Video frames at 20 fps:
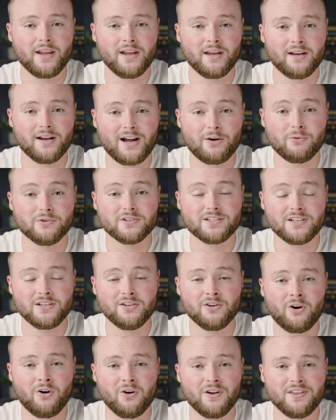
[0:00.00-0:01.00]
and I will see
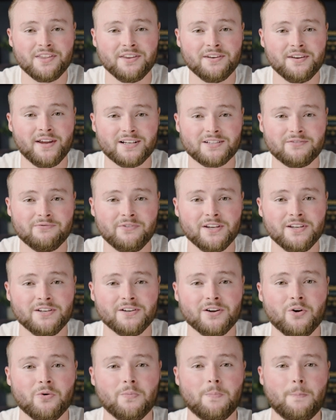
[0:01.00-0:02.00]
y'all in the next
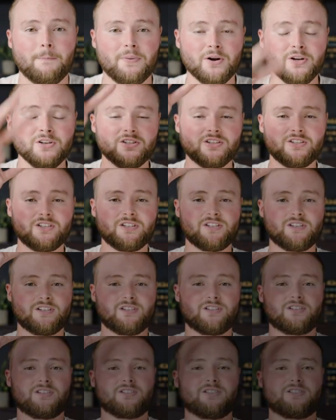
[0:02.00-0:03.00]
video.
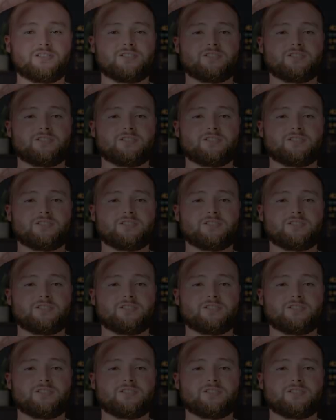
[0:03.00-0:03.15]
Peace.